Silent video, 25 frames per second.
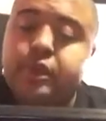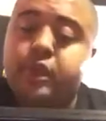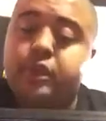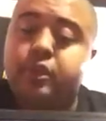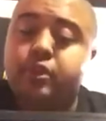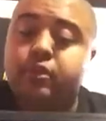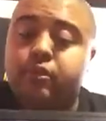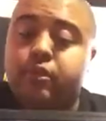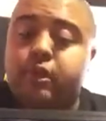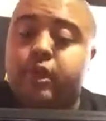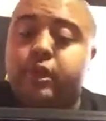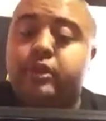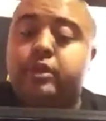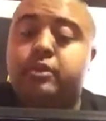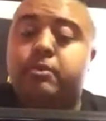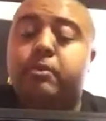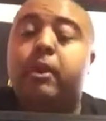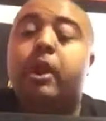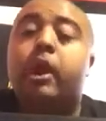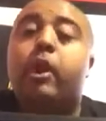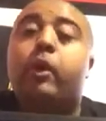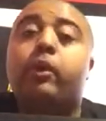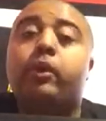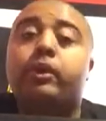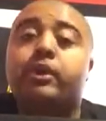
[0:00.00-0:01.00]
and directed
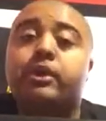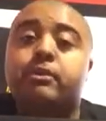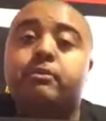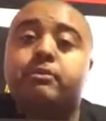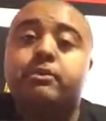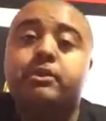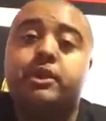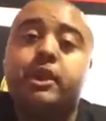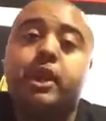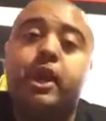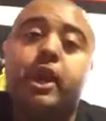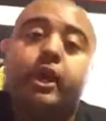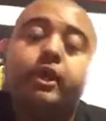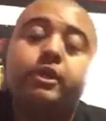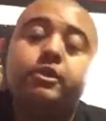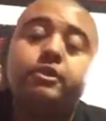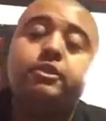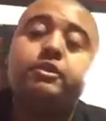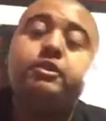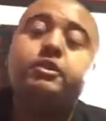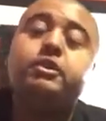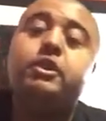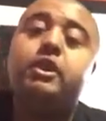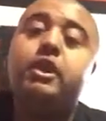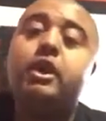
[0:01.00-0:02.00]
by William
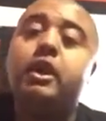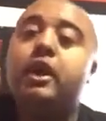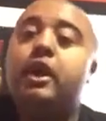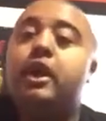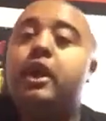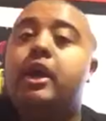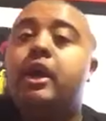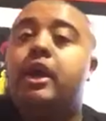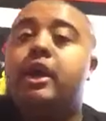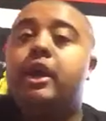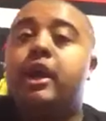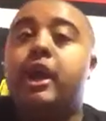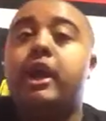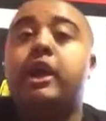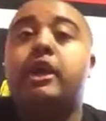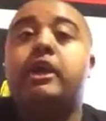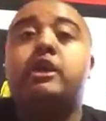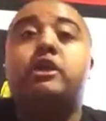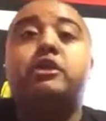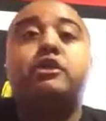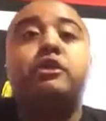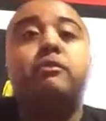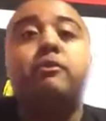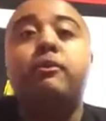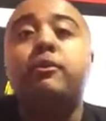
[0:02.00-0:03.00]
Sachs. And
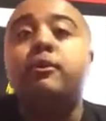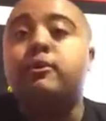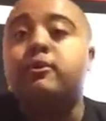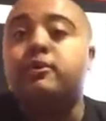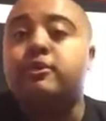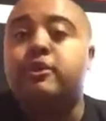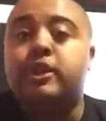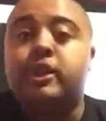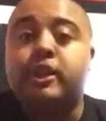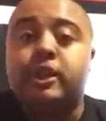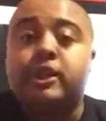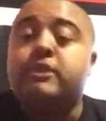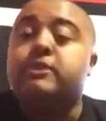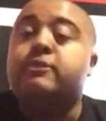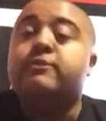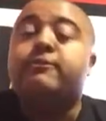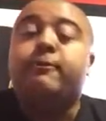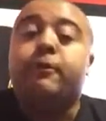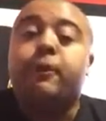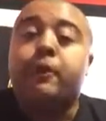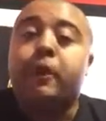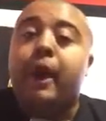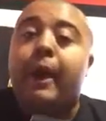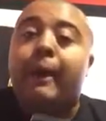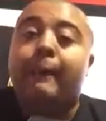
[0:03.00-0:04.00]
the music is
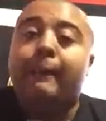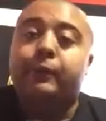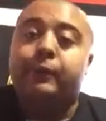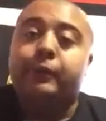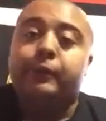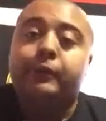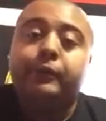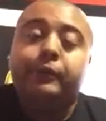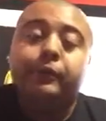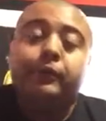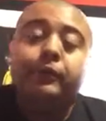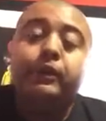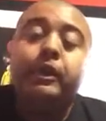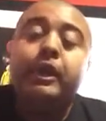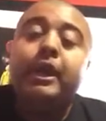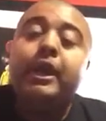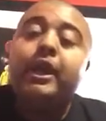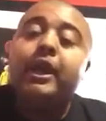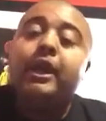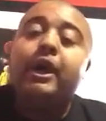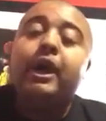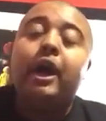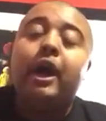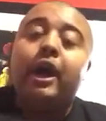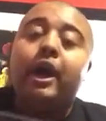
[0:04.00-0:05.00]
phenomenal.
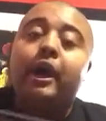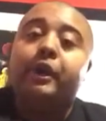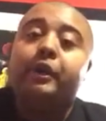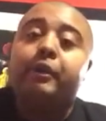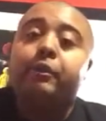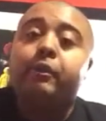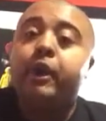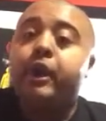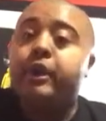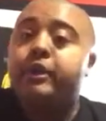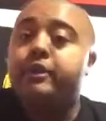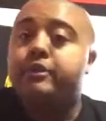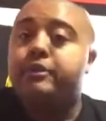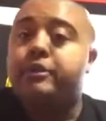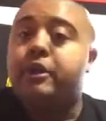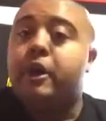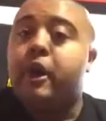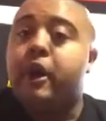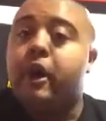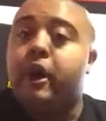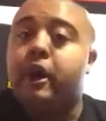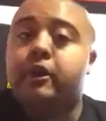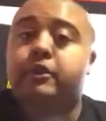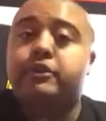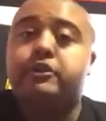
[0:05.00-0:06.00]
Great
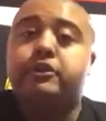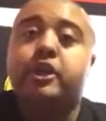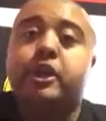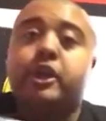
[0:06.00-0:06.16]
songs